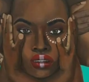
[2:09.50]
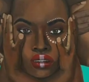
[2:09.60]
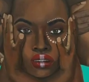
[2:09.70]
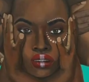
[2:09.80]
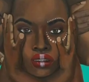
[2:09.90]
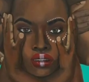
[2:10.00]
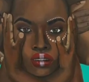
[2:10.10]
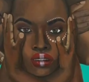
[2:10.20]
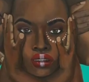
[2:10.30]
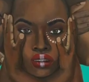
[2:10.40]

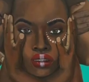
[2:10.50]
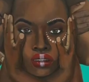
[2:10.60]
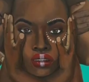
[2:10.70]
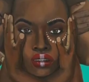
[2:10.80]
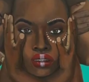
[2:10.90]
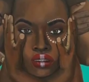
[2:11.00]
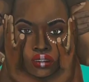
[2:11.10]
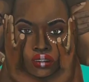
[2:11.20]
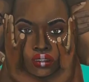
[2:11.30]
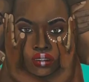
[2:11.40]

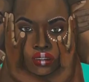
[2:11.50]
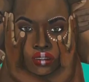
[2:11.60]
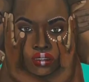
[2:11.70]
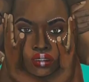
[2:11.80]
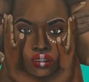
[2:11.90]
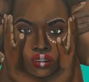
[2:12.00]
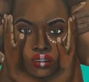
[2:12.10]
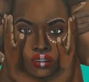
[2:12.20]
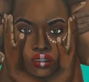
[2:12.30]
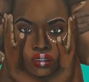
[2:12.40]

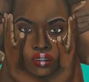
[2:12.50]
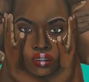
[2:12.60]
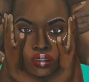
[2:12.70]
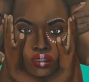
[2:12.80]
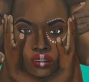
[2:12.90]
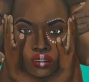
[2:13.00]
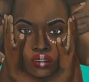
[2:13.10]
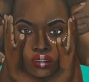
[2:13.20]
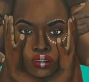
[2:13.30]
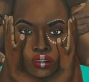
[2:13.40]

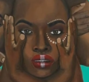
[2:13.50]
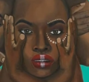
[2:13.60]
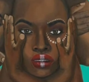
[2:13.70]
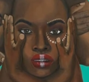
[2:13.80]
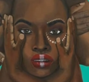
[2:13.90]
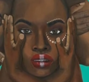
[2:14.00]
Nothing is said.